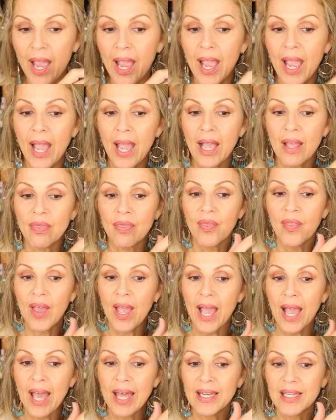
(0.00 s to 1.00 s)
and
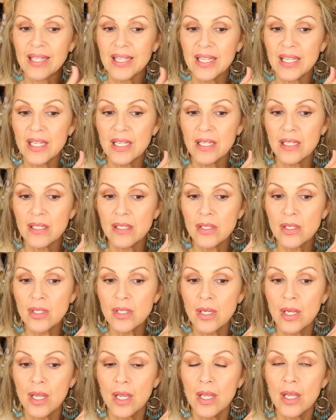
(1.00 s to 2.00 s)
that
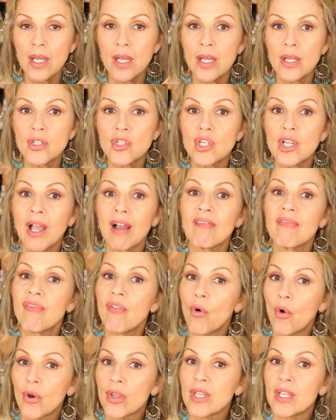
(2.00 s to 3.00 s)
is, she got
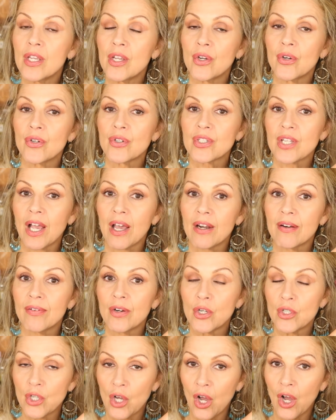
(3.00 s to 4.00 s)
4 years out of
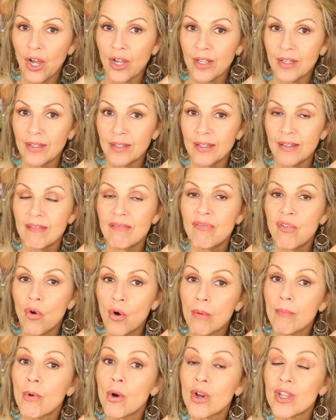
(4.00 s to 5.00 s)
her dog.
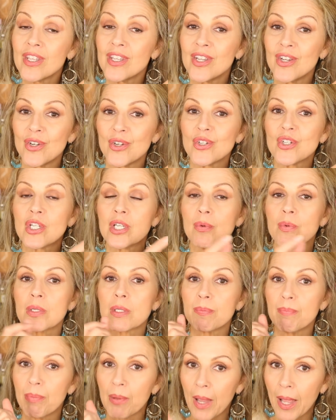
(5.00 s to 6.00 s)
4 more years she
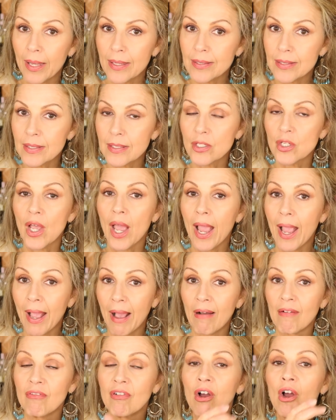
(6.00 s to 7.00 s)
was blessed to
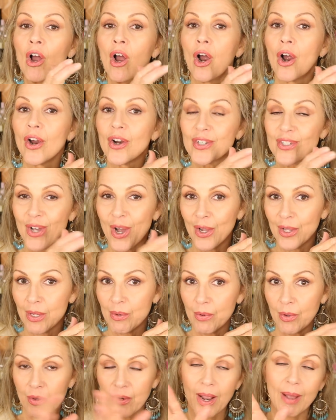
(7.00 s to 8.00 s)
have her
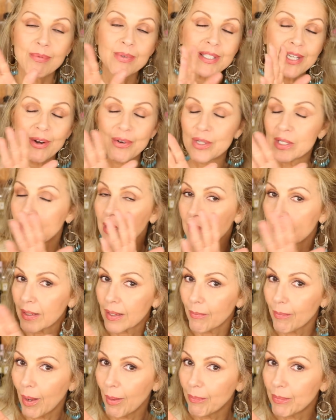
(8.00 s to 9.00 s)
doggie with her. I'm starting to
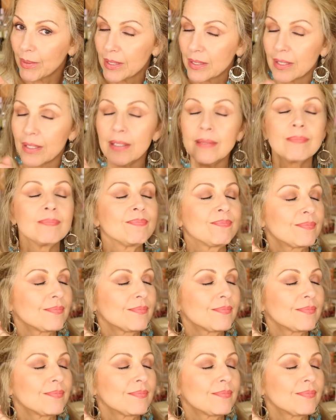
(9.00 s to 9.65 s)
think about Bindi.